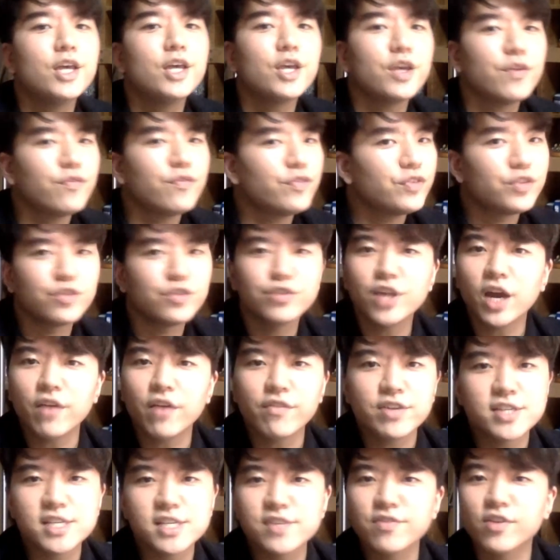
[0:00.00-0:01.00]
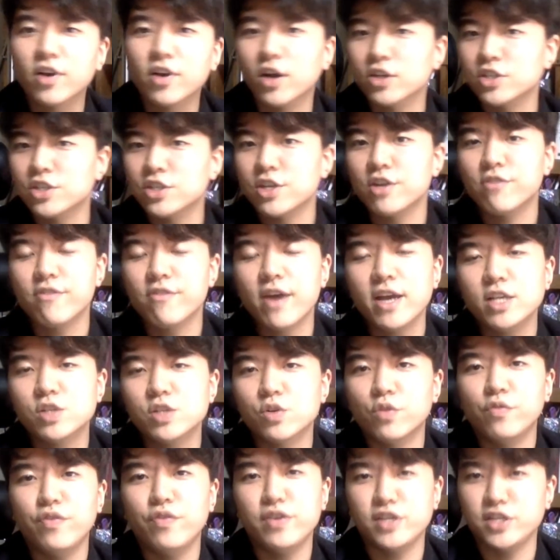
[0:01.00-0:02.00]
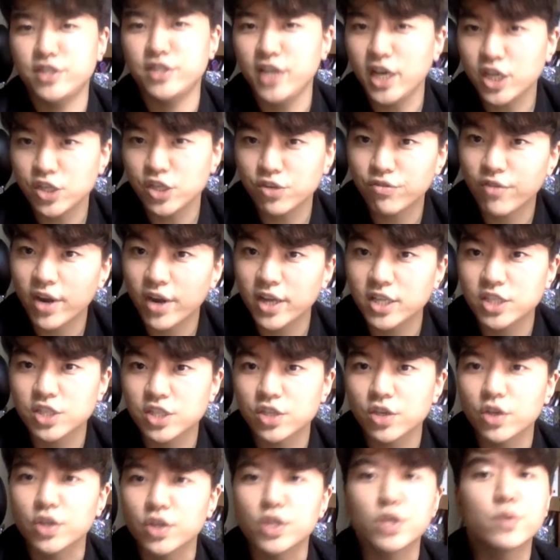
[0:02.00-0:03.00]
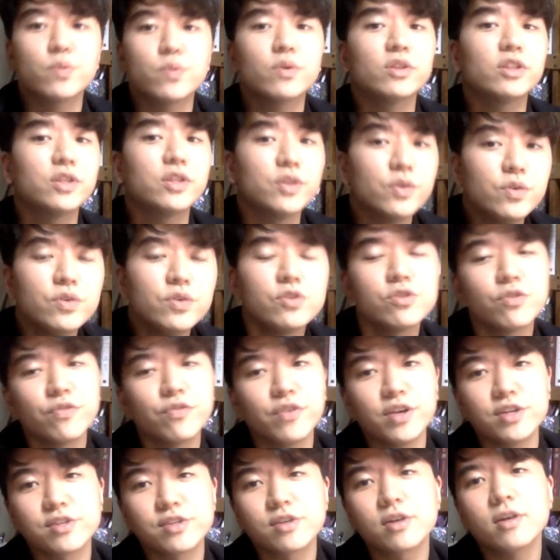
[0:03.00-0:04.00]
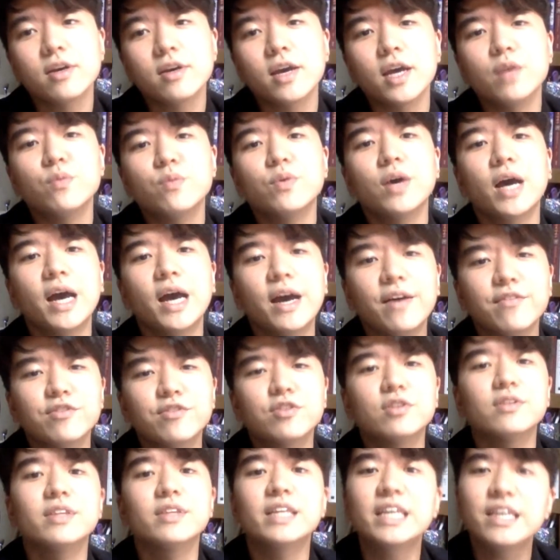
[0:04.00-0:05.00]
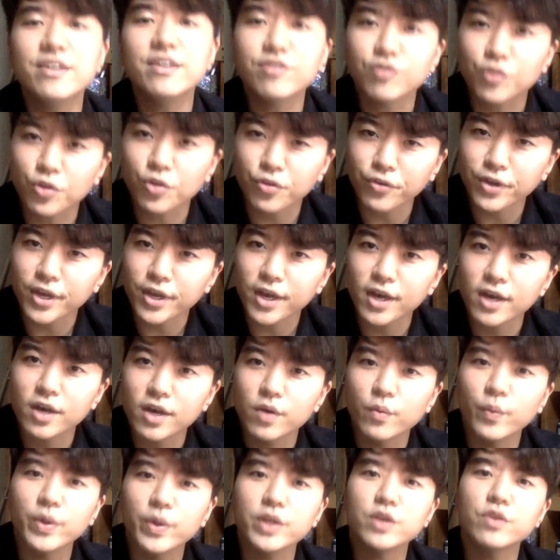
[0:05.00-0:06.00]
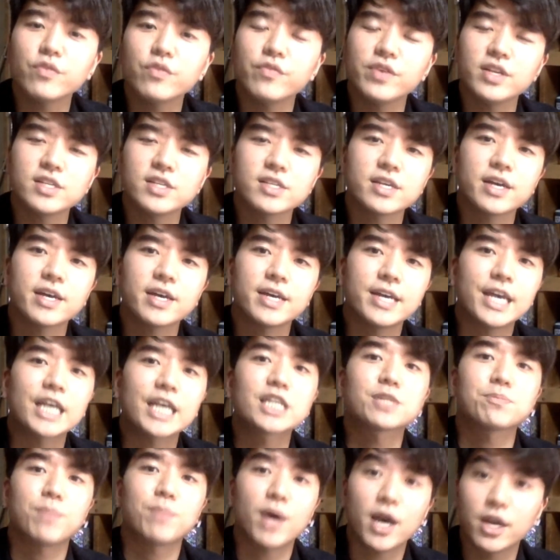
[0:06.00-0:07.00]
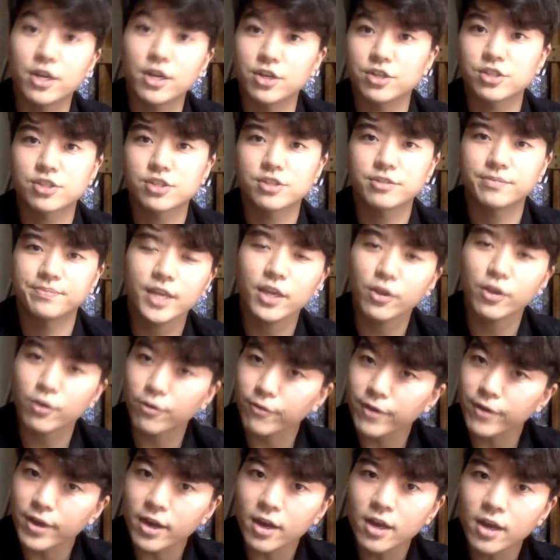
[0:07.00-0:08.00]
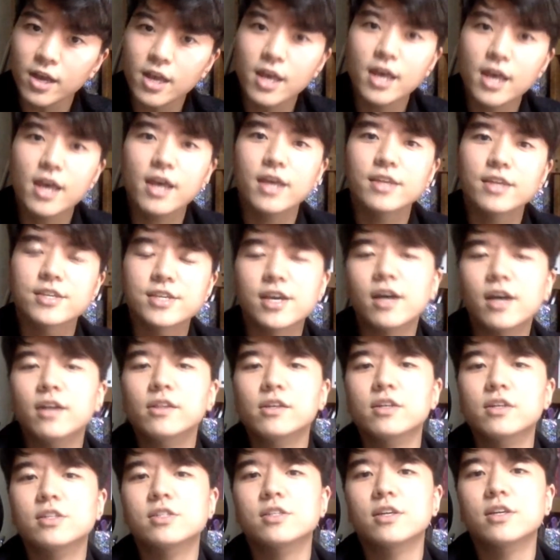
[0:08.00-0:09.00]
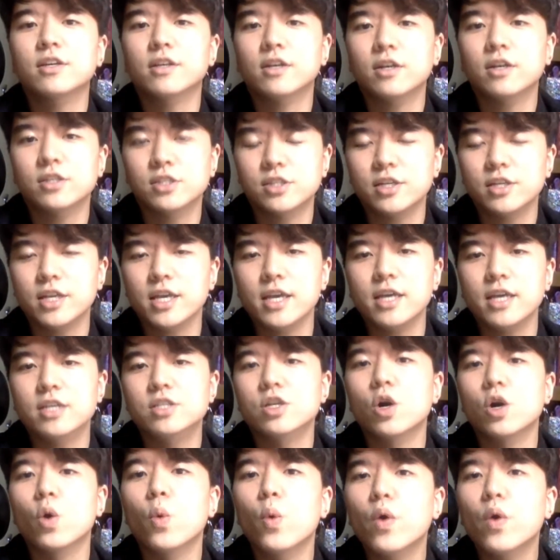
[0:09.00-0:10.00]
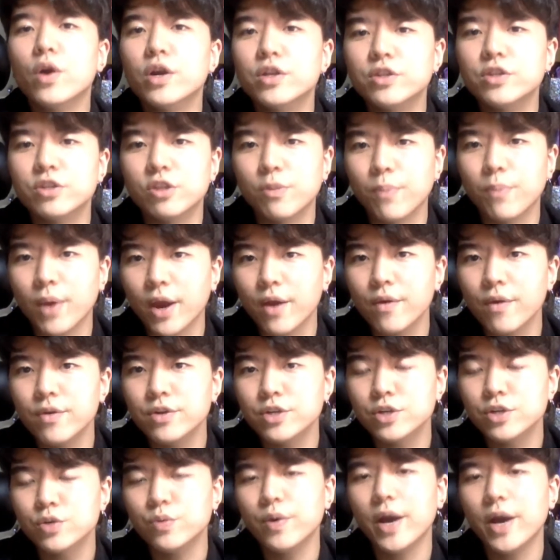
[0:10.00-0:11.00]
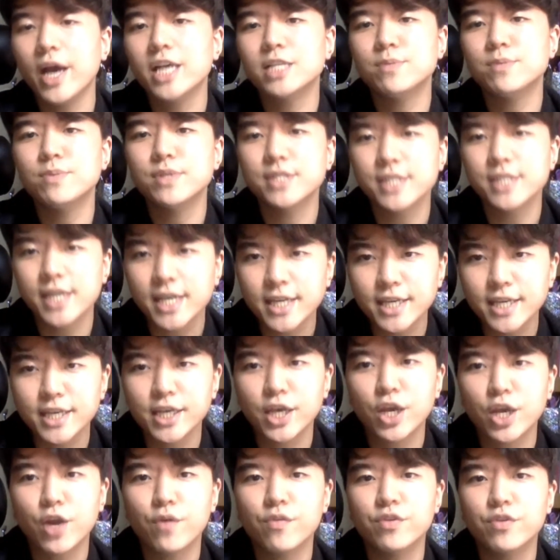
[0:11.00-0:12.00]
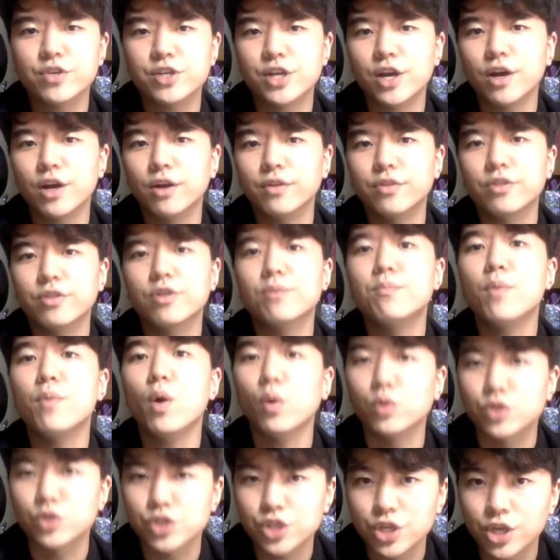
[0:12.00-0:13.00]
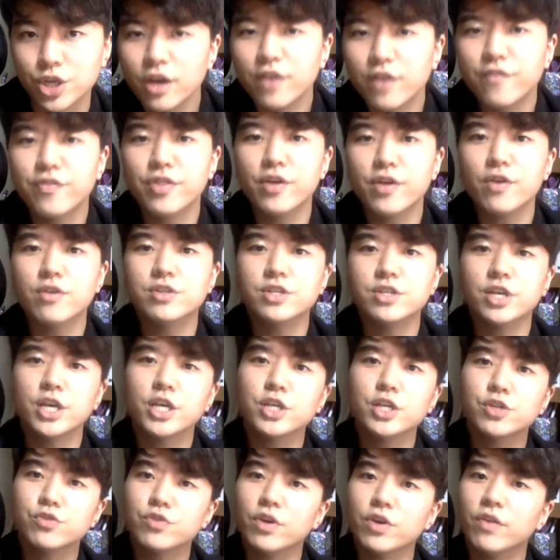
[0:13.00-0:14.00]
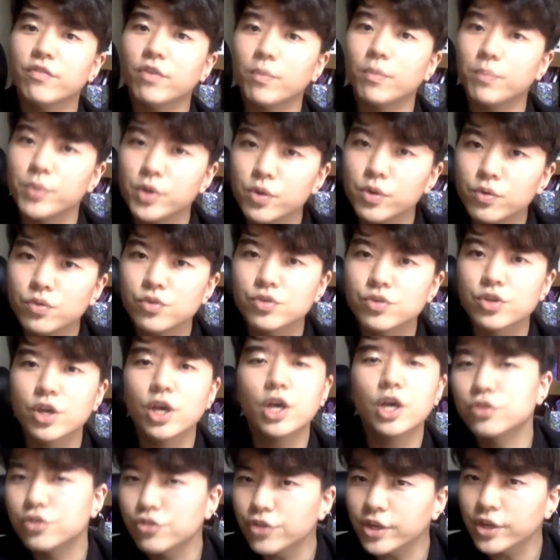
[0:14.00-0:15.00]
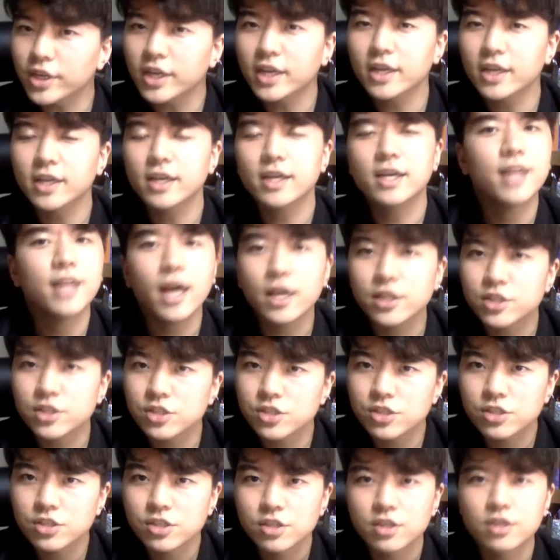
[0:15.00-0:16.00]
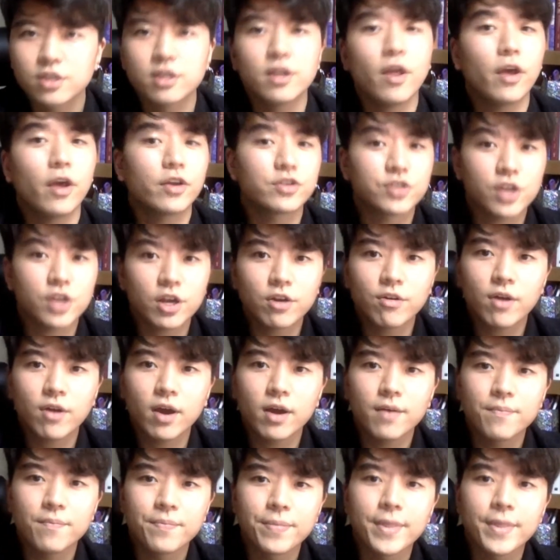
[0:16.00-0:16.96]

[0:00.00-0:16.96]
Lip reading: If you do not receive custody rights or visitation rights, you will lose your visa and will have to leave Korea when your visa expires. In Korea, child custody is awarded to the parent who has been taking care of the child the most. If there is a history of abuse, drinking, debts, etc.,